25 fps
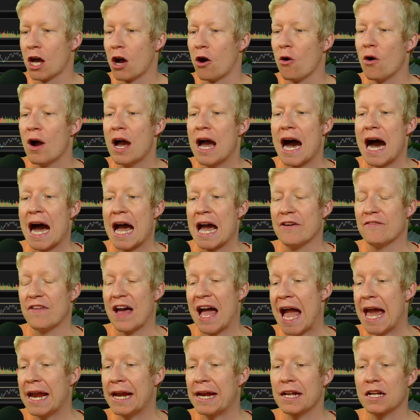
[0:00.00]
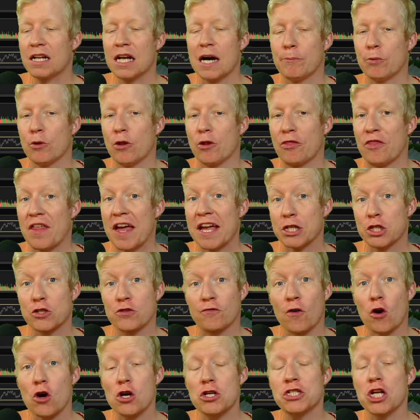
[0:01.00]
So I have added a couple of things.
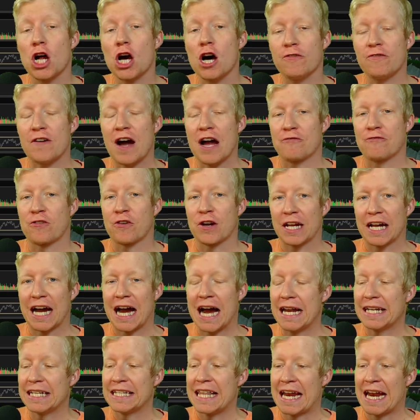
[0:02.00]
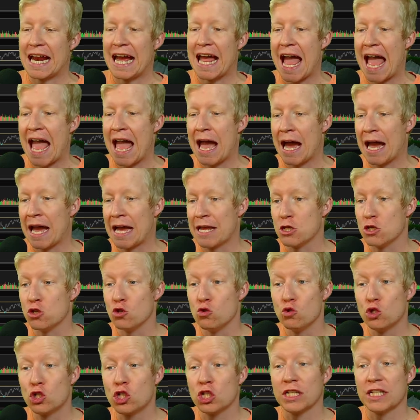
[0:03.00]
First off, I forgot that I, I
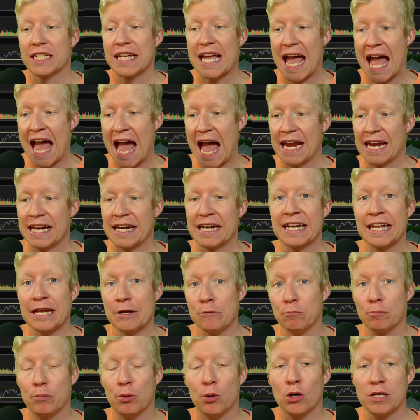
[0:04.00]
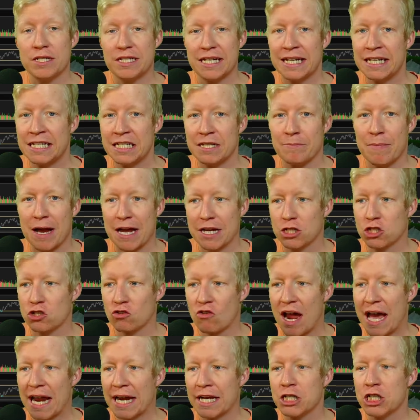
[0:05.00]
usually add an input into my
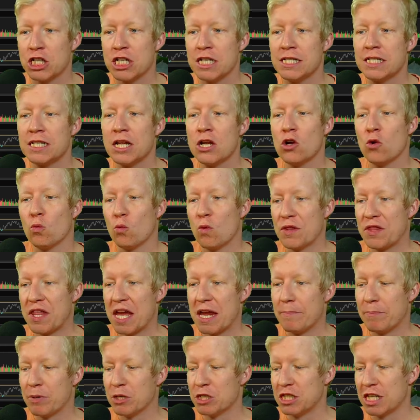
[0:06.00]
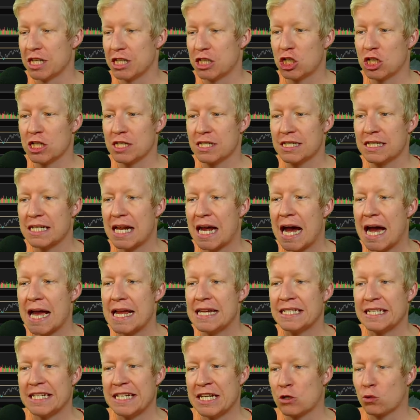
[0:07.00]
strategies with a position
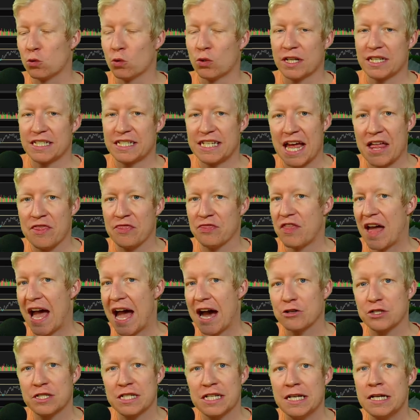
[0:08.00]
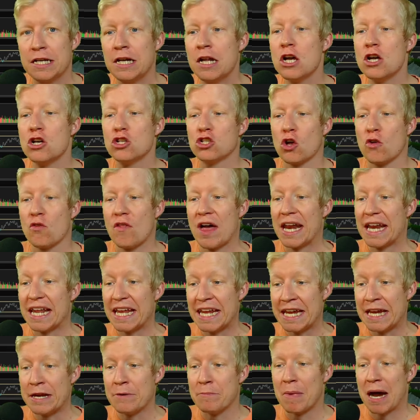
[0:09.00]
size equal to 10,000 so that
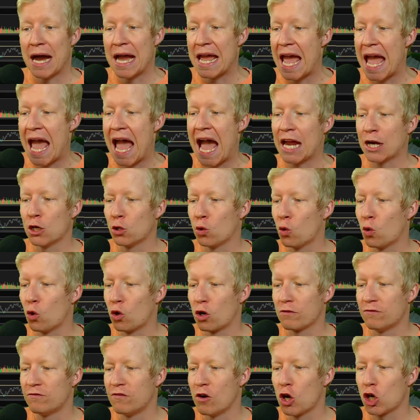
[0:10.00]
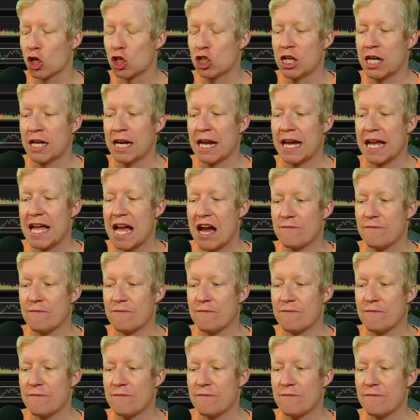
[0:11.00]
in my add order function, I